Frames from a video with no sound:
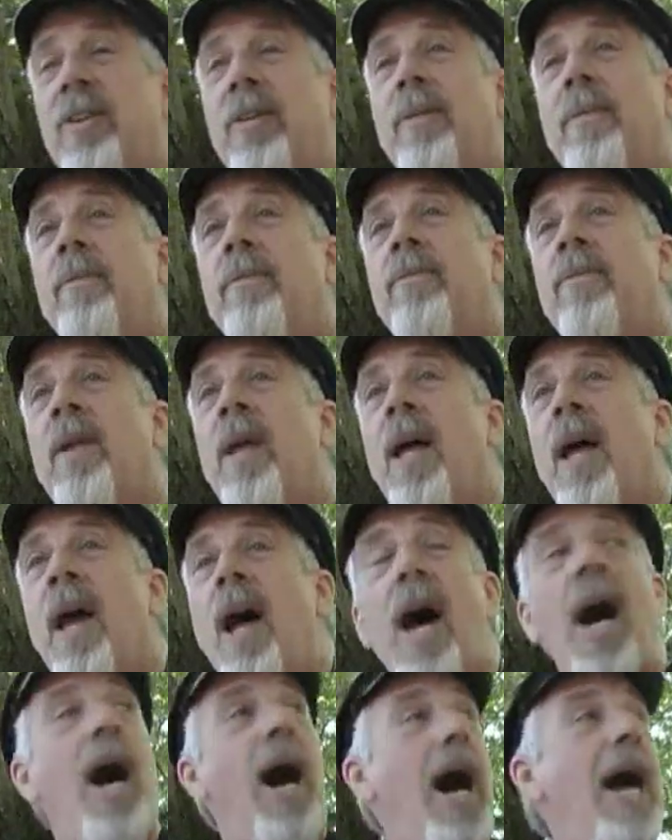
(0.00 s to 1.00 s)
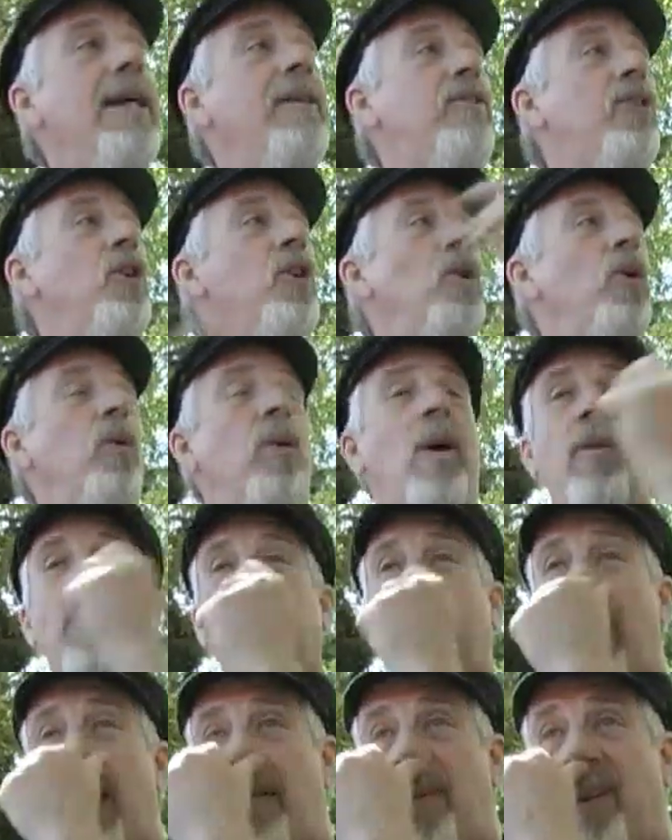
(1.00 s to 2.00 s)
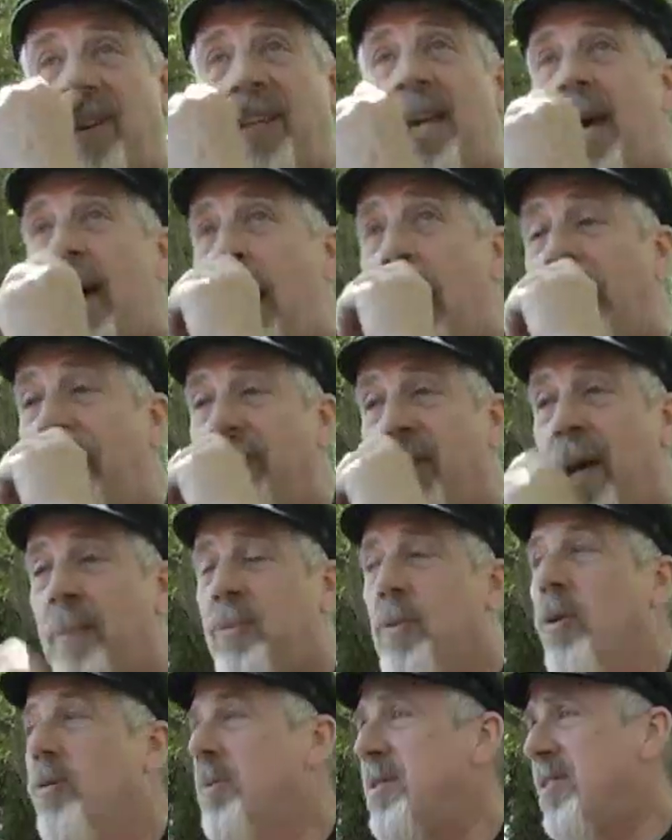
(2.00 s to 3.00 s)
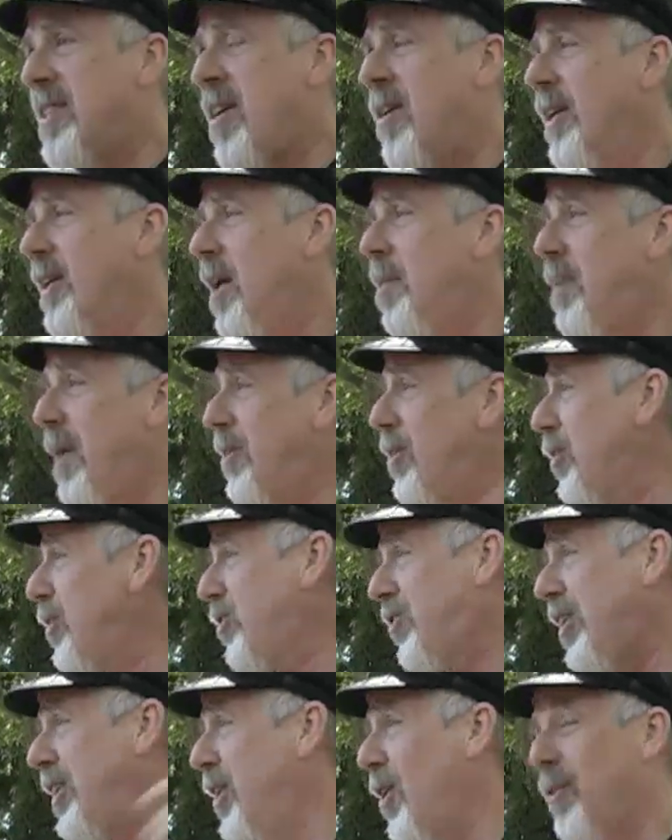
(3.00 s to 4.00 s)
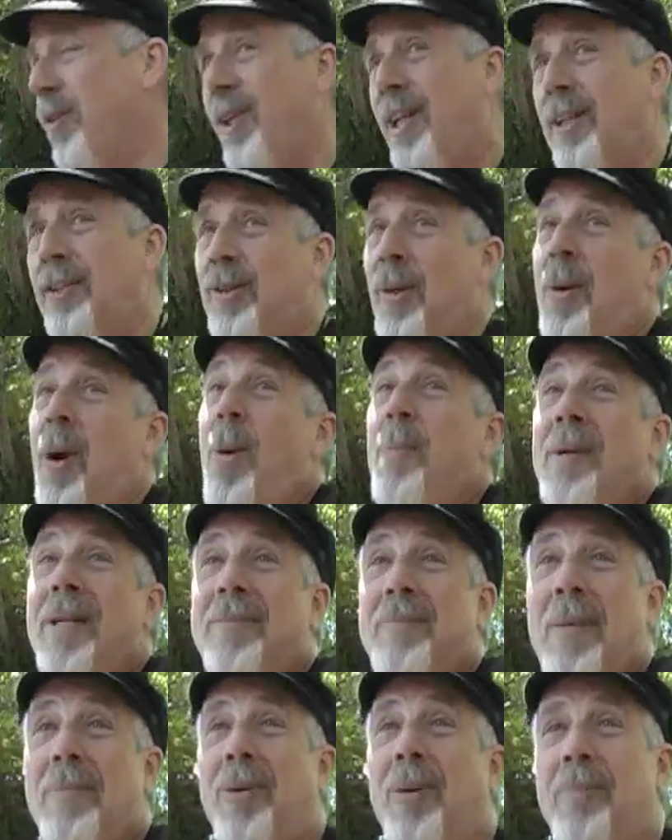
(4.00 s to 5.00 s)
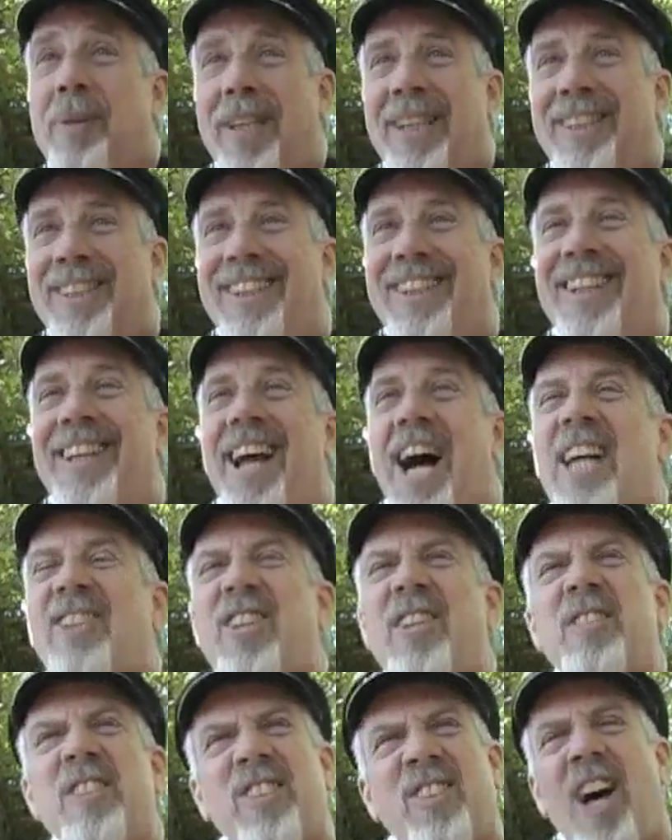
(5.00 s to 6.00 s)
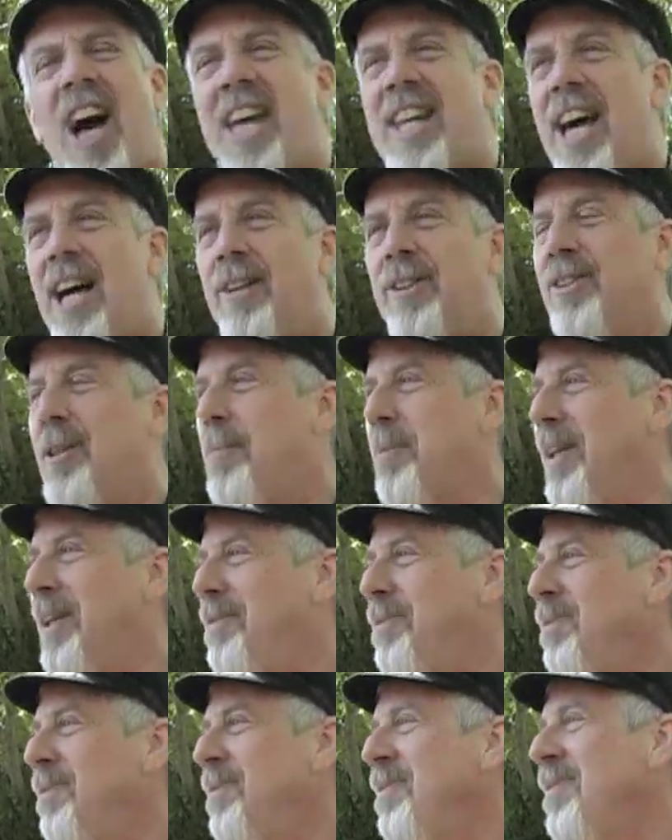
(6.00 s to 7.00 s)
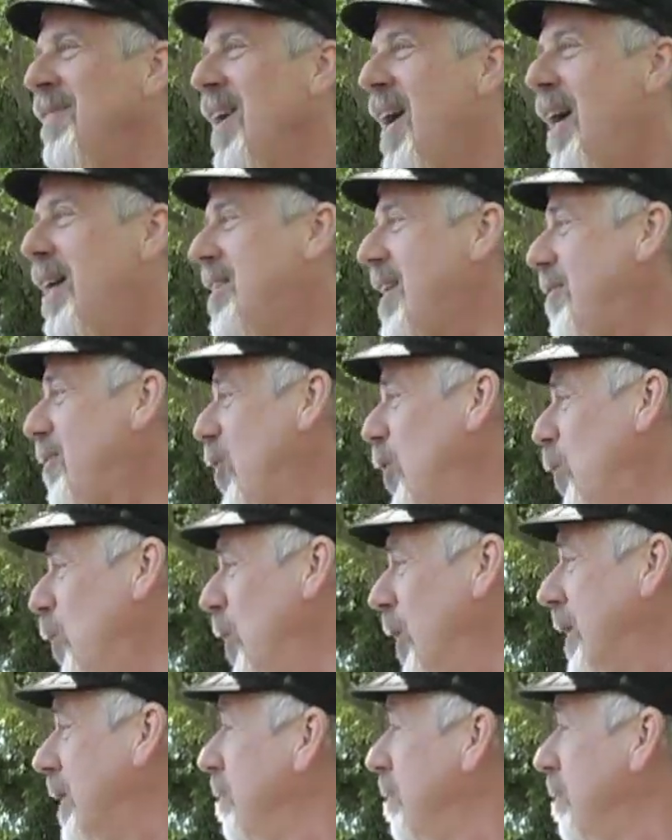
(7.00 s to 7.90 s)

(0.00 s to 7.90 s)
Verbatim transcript: There, so I do, on the table, yeah. I'm supposed to be selling them, but they're sitting over there, so I'm hoping people are being... I should have a sign out or something. Yeah. That's have to work.